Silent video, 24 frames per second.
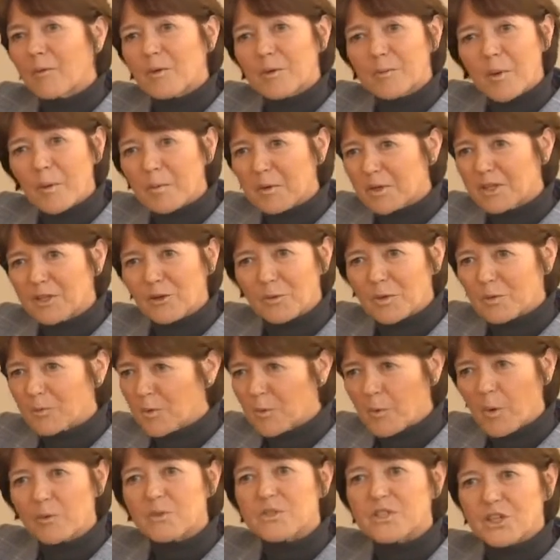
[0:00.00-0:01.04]
We probably,
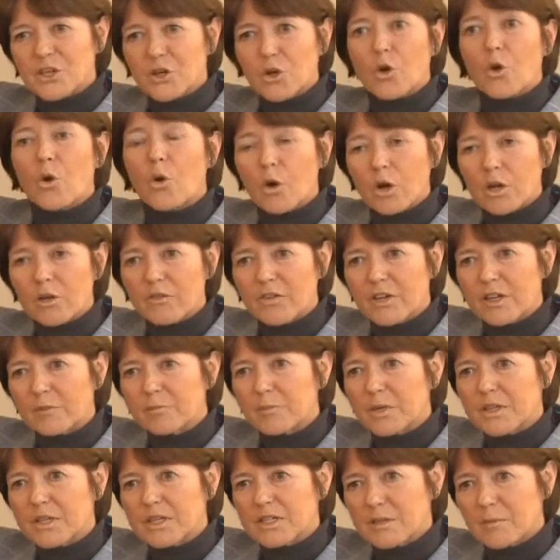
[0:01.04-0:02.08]
we won't secure all of
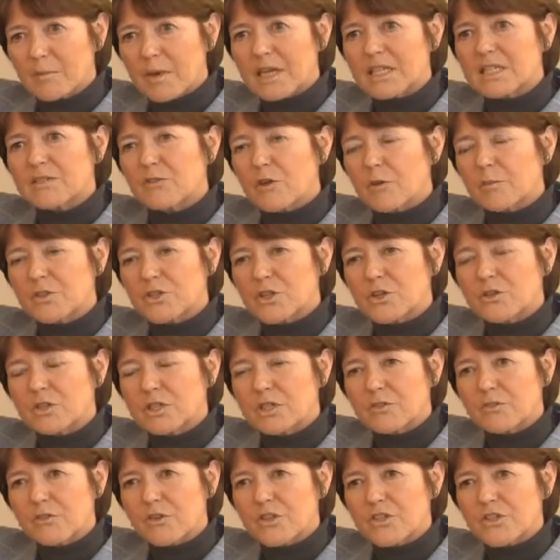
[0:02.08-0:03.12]
it, but there's a massive
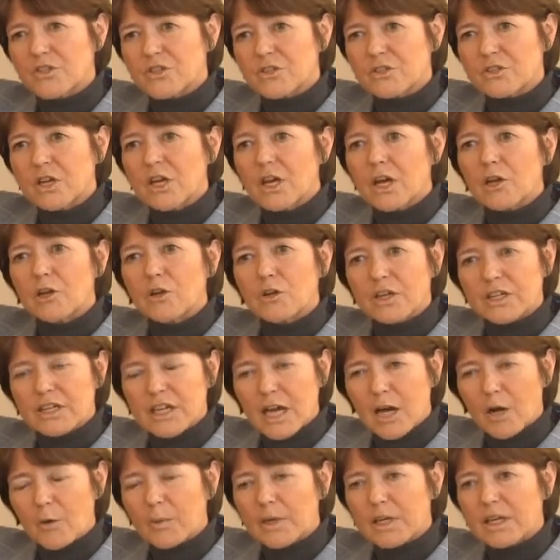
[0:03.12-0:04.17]
opportunity for us to look at
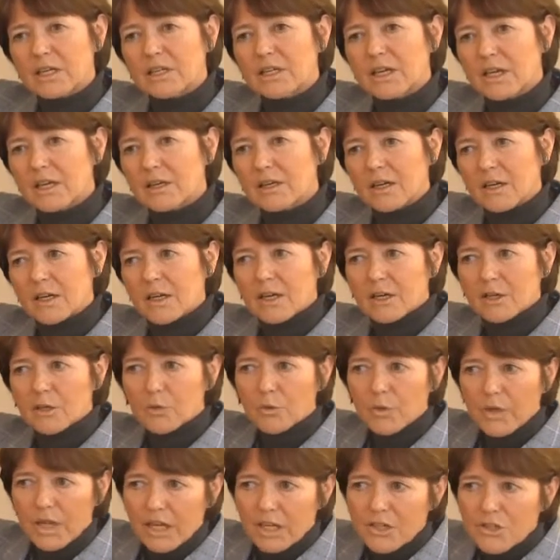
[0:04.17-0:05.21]
how we can
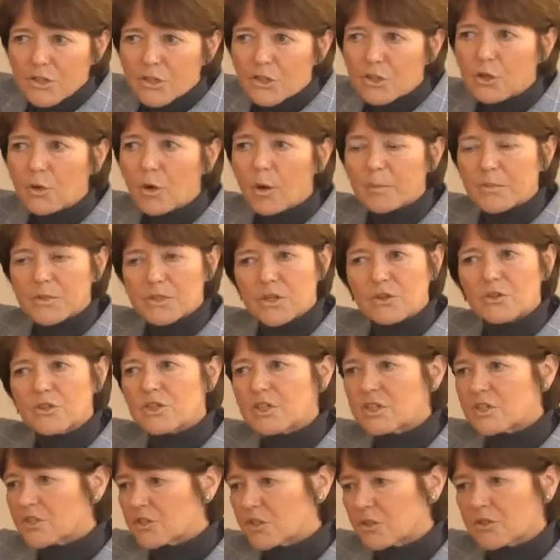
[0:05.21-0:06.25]
create new
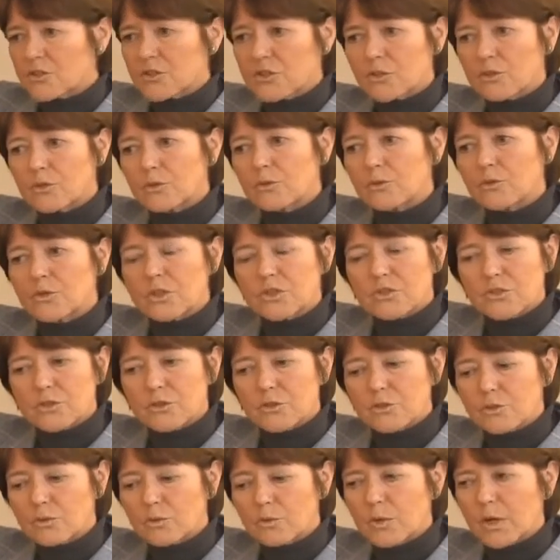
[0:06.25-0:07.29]
opportunities to
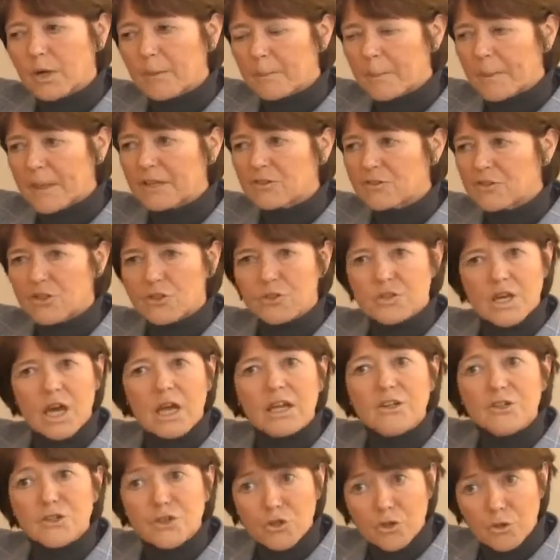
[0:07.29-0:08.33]
introduce
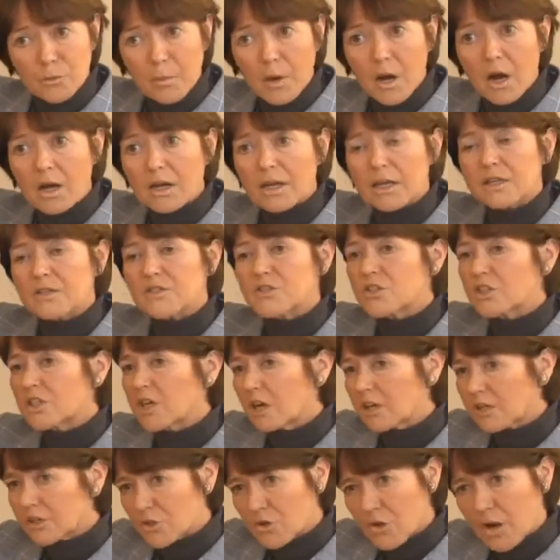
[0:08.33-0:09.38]
Ireland to new markets, to
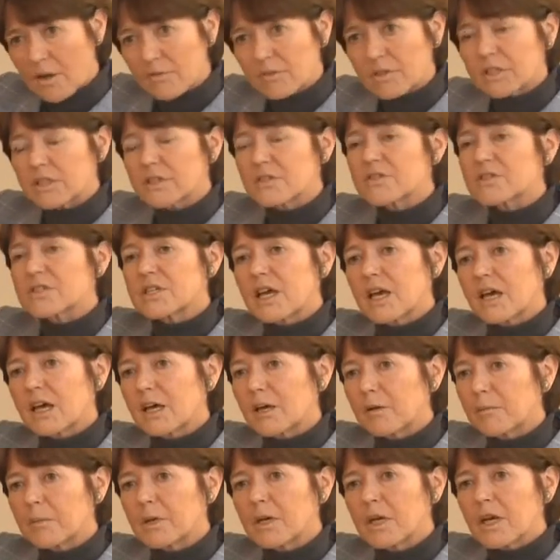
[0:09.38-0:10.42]
younger travellers.
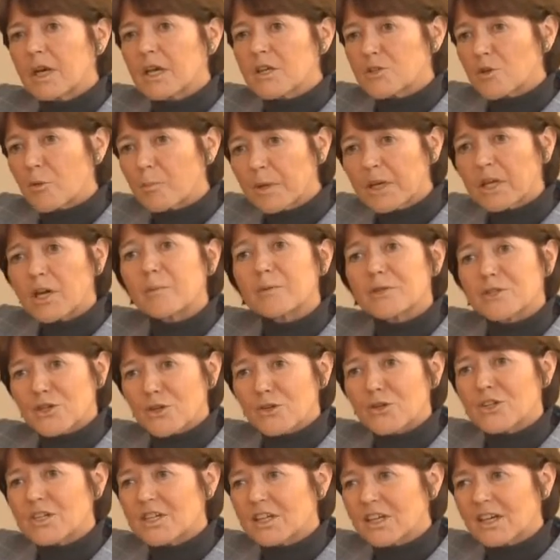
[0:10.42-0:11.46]
So a big
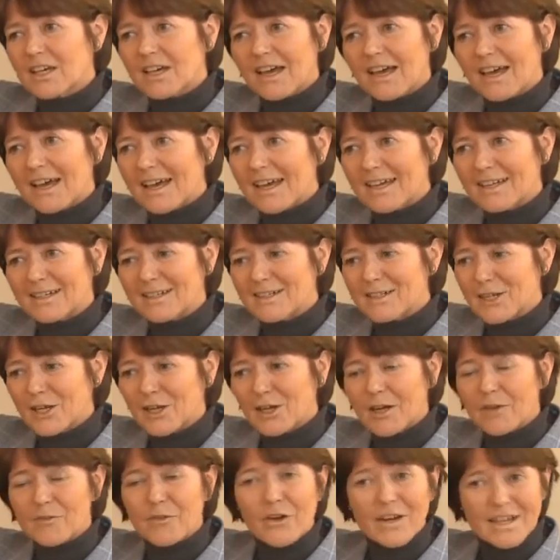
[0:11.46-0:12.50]
opportunity and
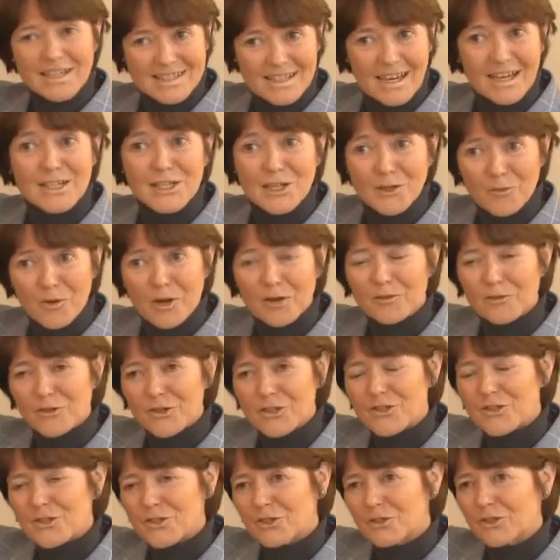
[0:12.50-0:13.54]
a very exciting one
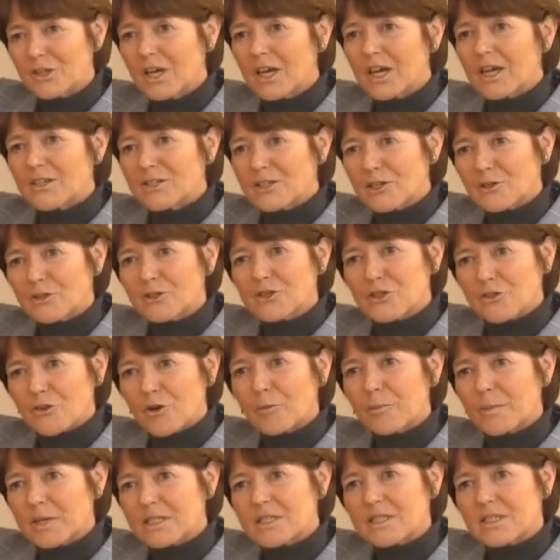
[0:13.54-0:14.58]
for us to look to
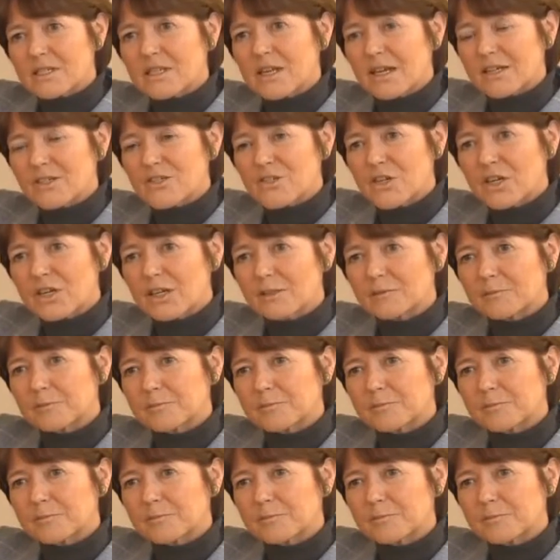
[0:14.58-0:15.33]
grow business next year.